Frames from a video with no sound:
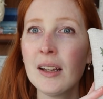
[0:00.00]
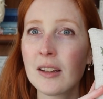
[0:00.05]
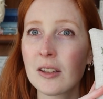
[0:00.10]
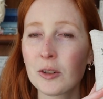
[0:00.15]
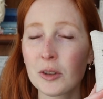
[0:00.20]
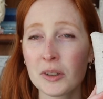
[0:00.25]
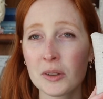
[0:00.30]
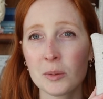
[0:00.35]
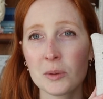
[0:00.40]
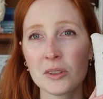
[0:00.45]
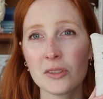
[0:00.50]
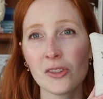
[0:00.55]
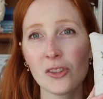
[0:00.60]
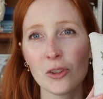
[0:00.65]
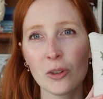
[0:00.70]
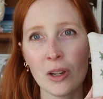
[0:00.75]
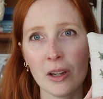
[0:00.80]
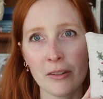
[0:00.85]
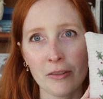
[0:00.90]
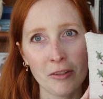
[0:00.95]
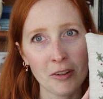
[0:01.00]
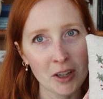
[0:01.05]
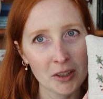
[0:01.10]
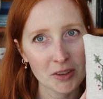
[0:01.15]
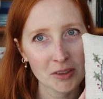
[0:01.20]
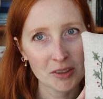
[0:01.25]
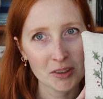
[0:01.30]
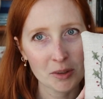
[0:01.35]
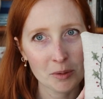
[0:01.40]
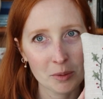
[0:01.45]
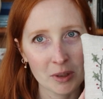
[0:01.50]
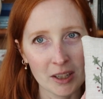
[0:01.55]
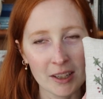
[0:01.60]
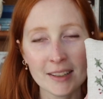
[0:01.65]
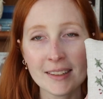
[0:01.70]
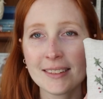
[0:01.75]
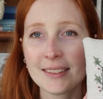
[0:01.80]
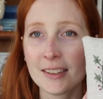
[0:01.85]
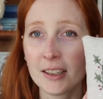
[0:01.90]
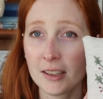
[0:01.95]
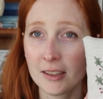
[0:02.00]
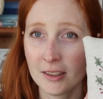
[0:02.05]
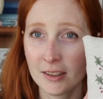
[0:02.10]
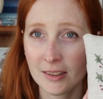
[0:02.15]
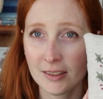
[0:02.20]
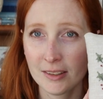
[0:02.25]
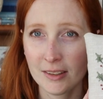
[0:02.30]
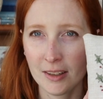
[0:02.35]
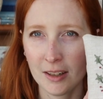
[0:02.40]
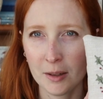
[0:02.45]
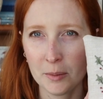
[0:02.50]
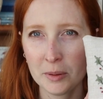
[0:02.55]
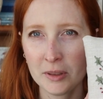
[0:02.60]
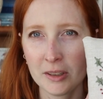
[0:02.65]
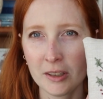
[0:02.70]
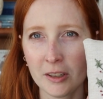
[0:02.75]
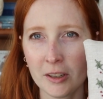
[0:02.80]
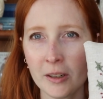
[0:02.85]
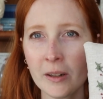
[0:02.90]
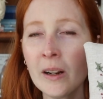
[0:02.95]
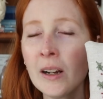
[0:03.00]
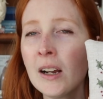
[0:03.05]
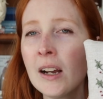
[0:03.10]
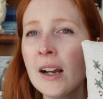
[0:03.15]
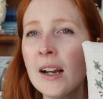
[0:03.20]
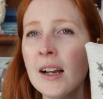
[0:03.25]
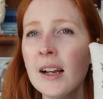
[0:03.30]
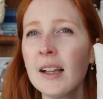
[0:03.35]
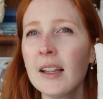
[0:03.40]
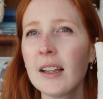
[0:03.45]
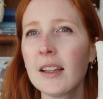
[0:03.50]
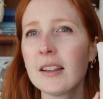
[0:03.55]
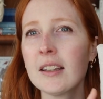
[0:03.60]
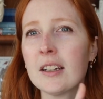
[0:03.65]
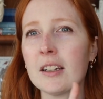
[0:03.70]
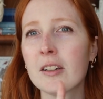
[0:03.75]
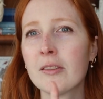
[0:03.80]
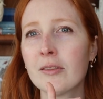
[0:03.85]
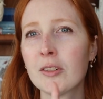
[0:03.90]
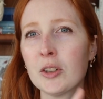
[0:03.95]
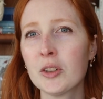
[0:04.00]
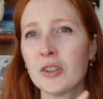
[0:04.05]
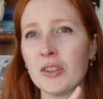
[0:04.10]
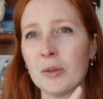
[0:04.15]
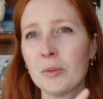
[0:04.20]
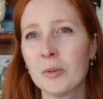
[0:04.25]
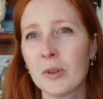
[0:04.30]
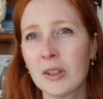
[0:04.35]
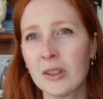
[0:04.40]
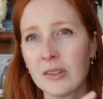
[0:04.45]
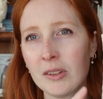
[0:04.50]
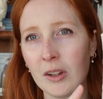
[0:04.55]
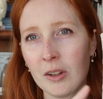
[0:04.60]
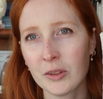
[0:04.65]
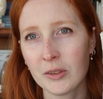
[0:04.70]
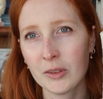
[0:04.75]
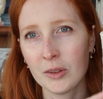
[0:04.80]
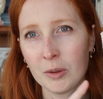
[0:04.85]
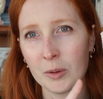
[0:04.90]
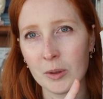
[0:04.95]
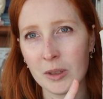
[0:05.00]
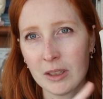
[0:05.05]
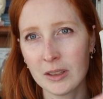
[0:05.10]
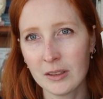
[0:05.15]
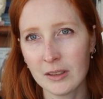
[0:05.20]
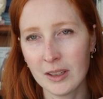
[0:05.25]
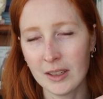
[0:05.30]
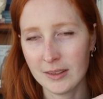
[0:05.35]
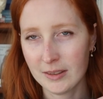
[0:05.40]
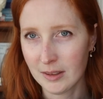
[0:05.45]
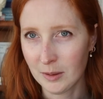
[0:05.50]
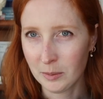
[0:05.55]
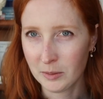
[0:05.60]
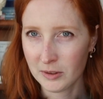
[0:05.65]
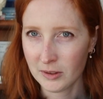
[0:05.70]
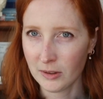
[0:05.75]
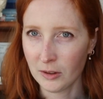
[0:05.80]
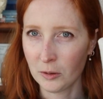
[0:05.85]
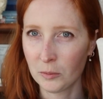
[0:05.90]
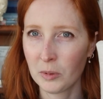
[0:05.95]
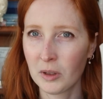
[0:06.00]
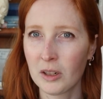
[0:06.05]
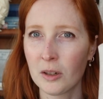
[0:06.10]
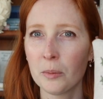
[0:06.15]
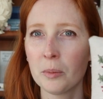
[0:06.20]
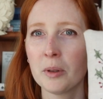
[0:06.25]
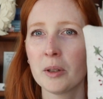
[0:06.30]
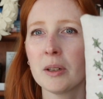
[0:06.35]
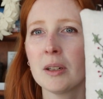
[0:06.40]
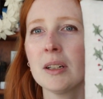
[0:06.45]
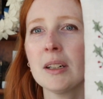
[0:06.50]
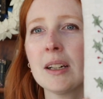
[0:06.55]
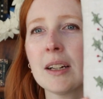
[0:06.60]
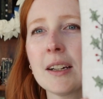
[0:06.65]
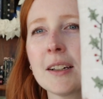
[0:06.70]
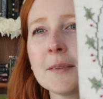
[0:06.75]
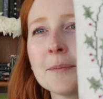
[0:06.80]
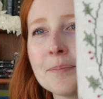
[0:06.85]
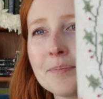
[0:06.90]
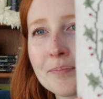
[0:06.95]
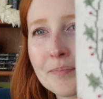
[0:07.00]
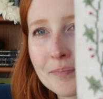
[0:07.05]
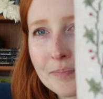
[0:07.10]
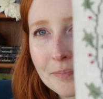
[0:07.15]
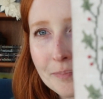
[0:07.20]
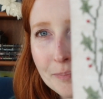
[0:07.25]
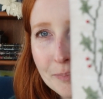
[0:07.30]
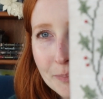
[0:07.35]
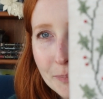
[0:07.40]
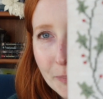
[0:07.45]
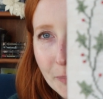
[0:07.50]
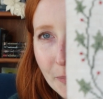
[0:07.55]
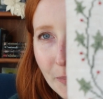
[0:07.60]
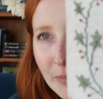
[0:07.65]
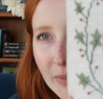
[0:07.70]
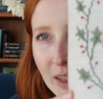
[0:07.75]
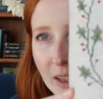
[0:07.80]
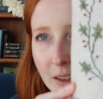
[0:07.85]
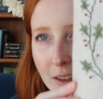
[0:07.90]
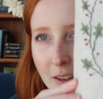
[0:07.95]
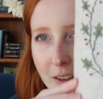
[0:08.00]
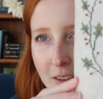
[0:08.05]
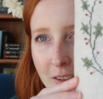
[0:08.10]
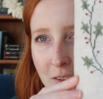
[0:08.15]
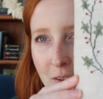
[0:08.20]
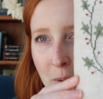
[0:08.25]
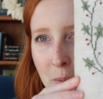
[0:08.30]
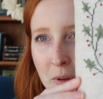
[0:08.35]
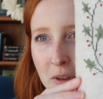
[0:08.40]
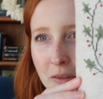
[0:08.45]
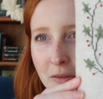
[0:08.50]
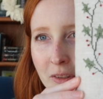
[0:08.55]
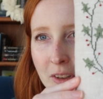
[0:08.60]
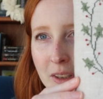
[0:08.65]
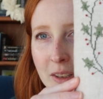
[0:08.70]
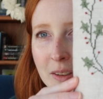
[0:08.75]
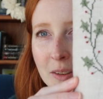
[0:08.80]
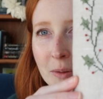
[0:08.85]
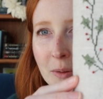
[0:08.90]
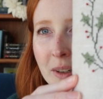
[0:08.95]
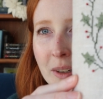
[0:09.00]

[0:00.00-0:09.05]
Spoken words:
the Christmas in July Flosstube kit. Santa stops here. The conversion was also in the last episode, but I'll put it again in the description for this